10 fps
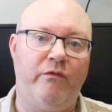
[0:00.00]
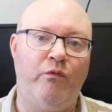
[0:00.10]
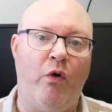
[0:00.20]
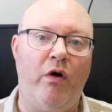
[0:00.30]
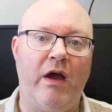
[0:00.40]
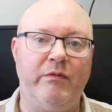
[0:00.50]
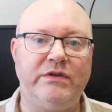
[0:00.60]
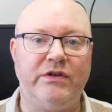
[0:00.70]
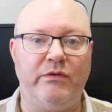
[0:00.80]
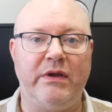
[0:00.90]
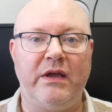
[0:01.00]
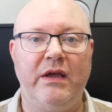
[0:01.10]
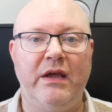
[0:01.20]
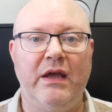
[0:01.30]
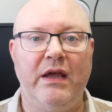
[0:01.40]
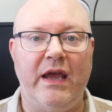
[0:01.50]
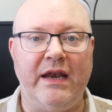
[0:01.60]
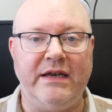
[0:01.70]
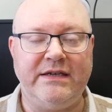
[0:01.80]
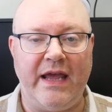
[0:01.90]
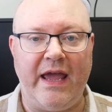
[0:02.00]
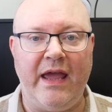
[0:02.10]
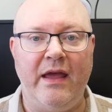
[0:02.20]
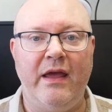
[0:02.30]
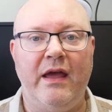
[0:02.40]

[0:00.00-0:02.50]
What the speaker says: what I was doing in a day.